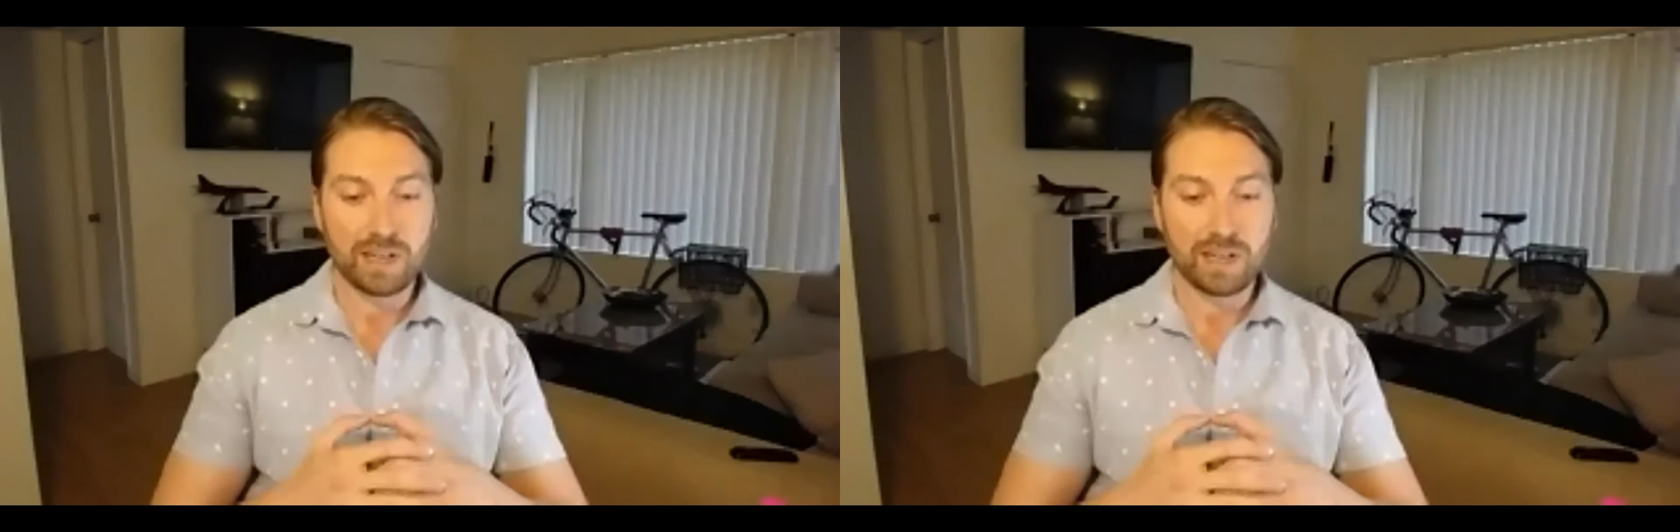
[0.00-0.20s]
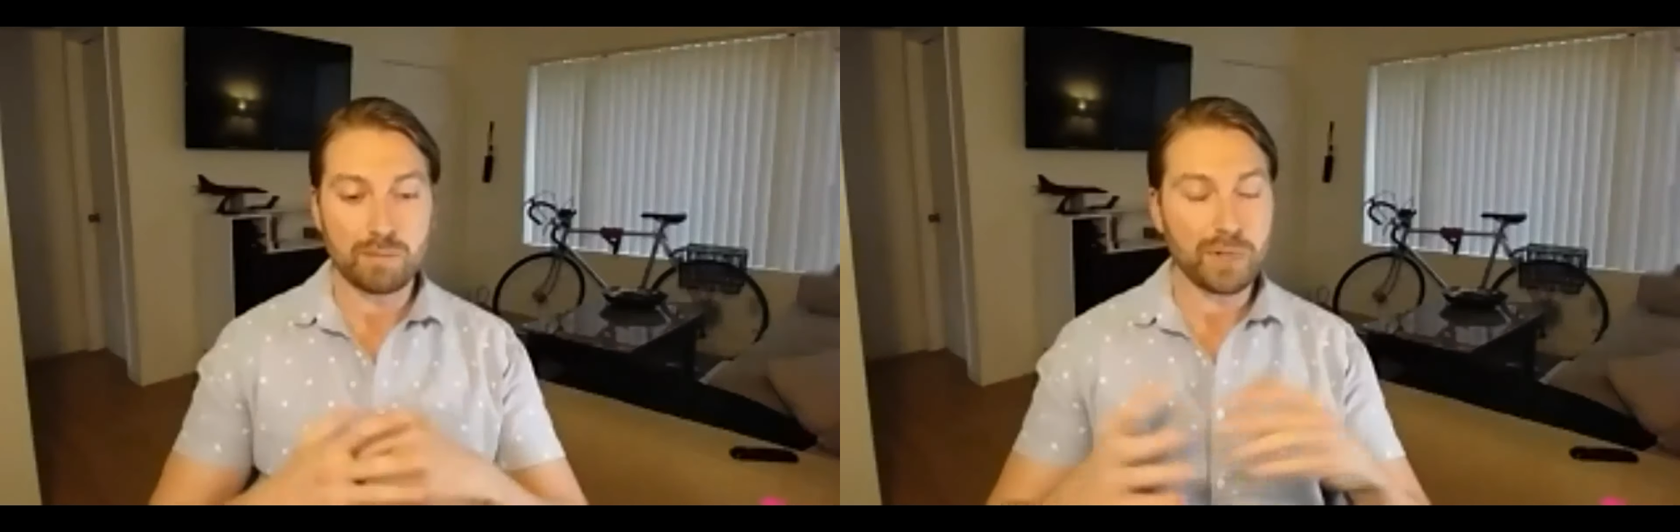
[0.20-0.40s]

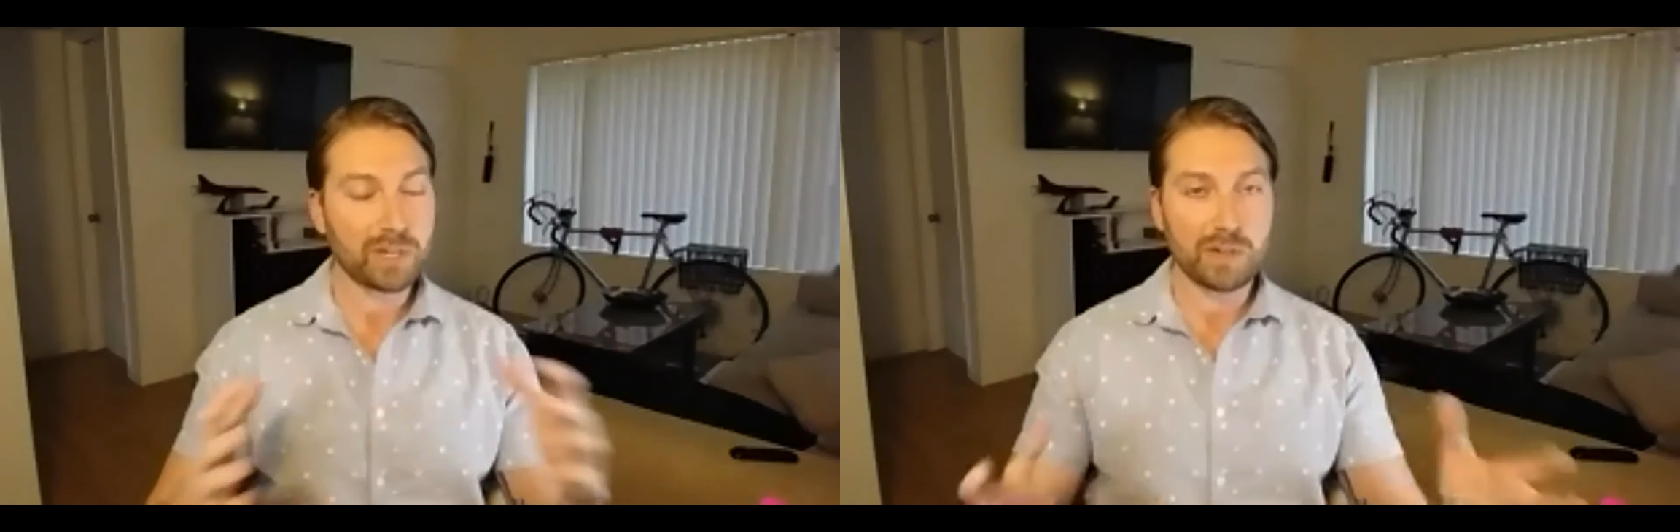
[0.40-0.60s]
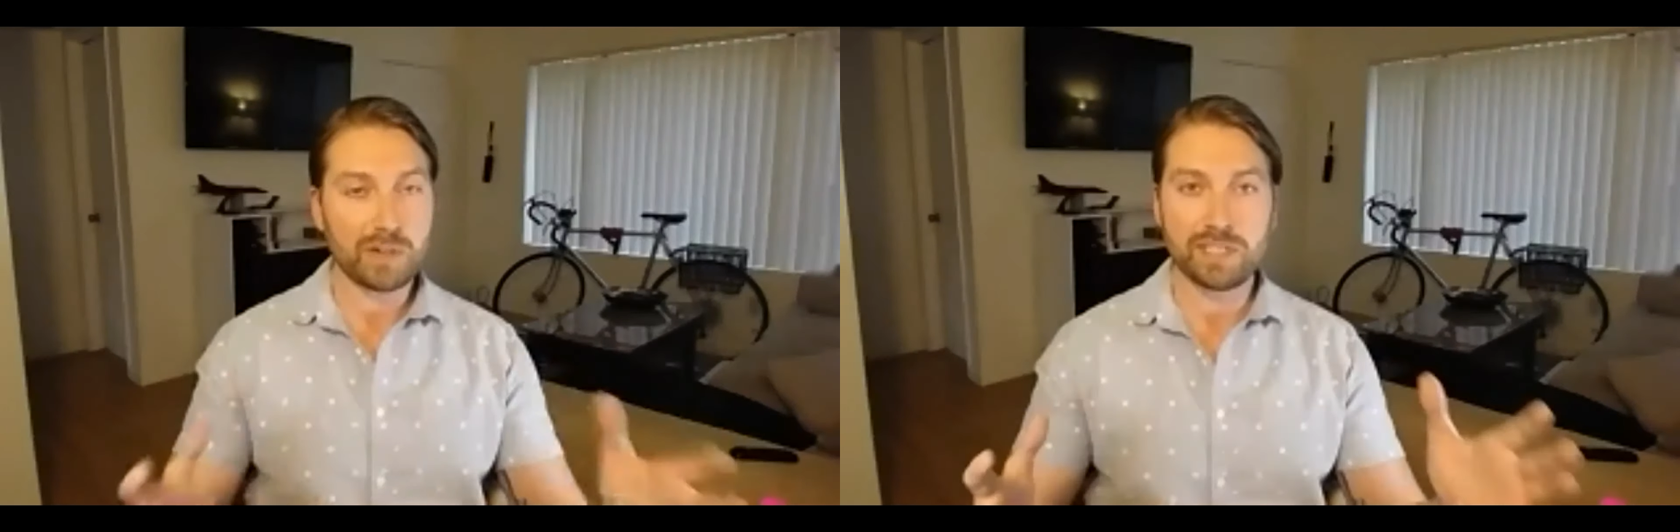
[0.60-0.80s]

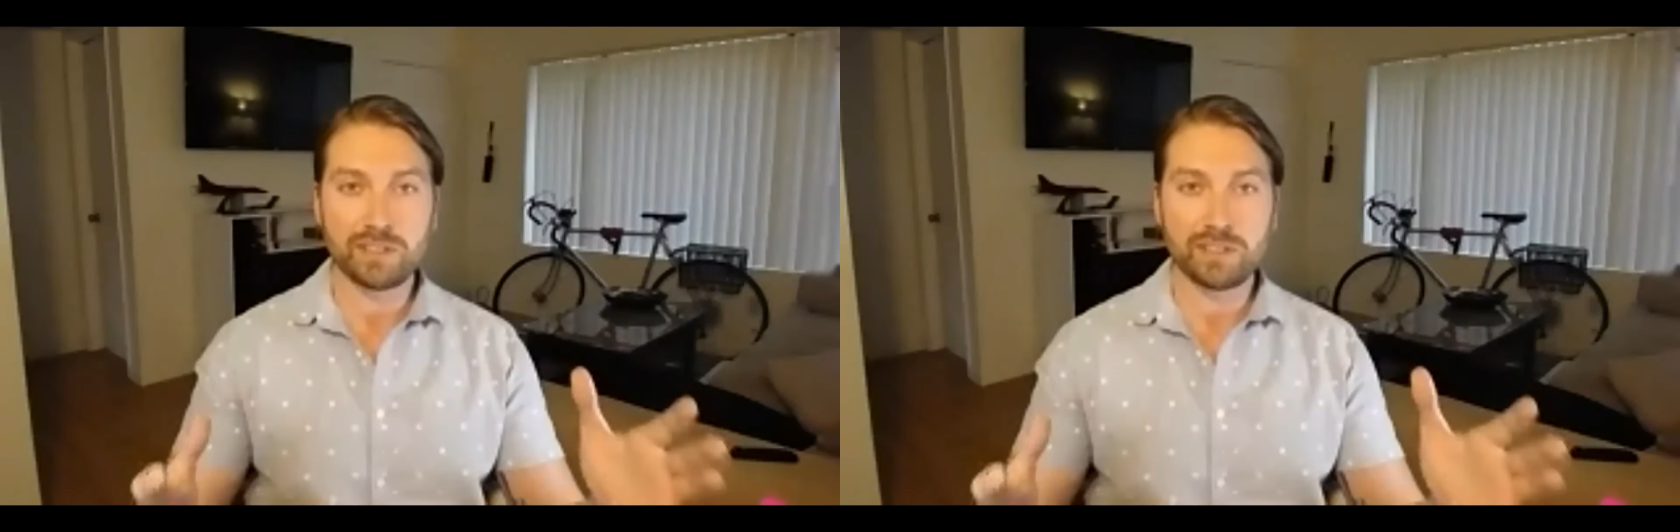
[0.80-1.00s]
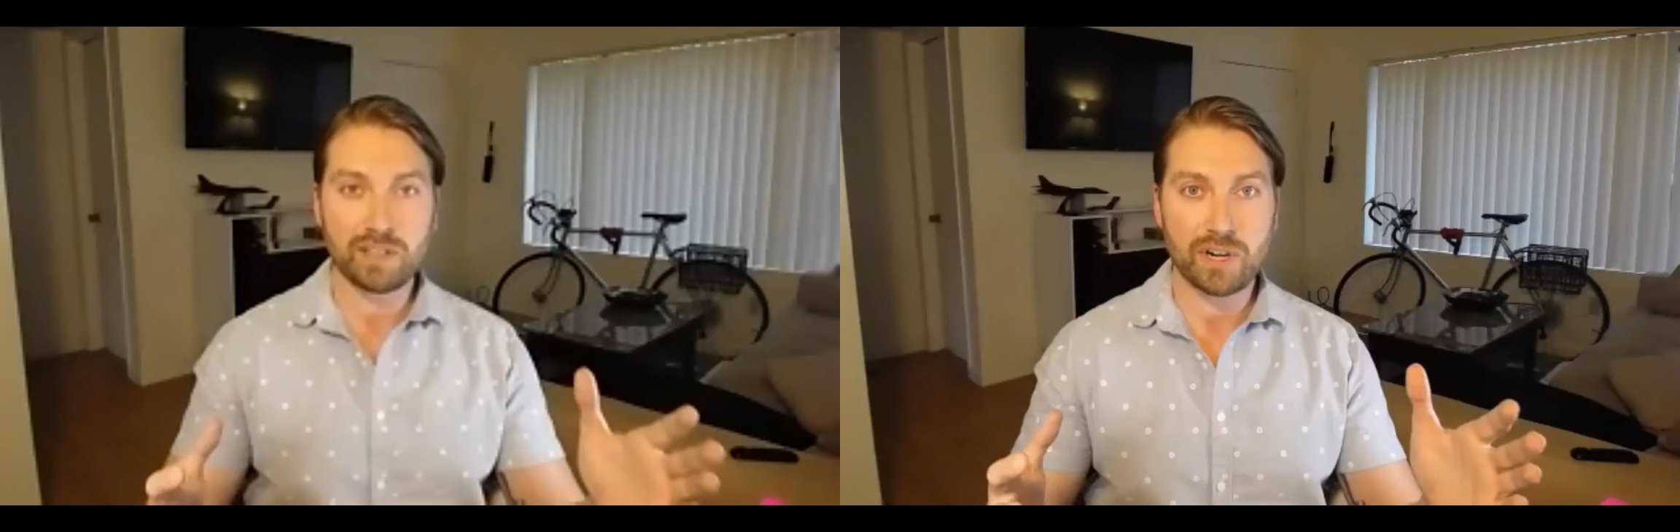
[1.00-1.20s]
Bitcoin
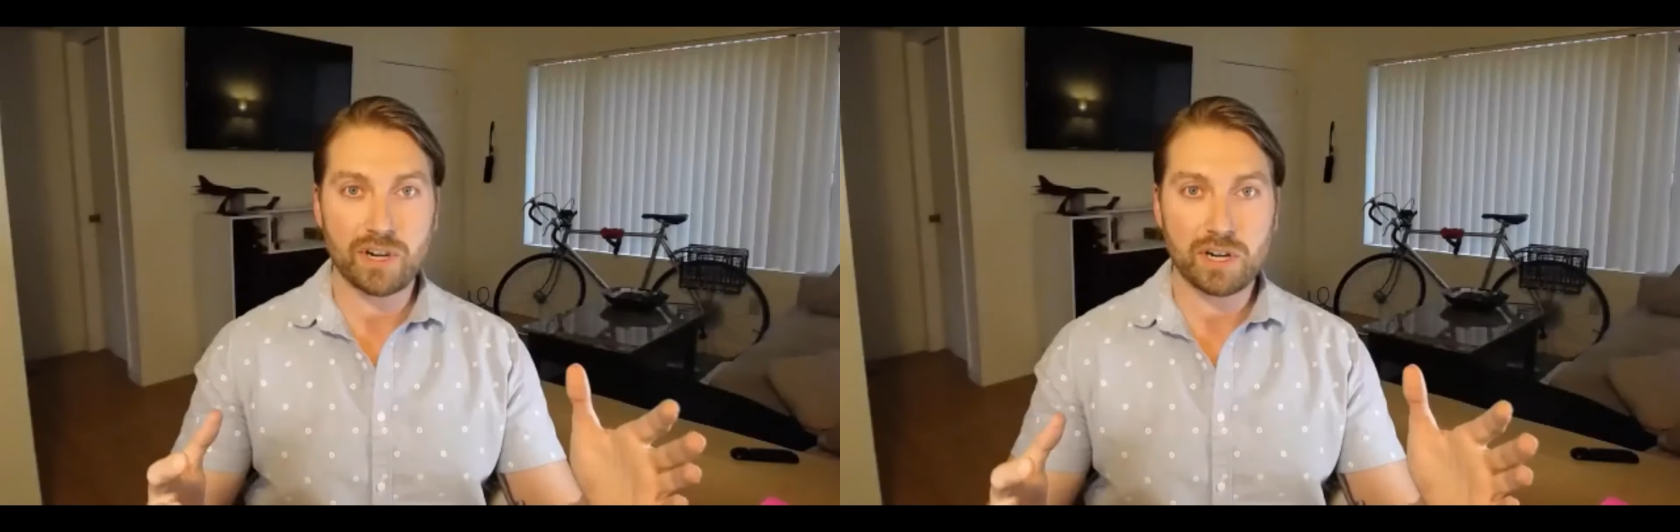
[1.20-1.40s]
is looking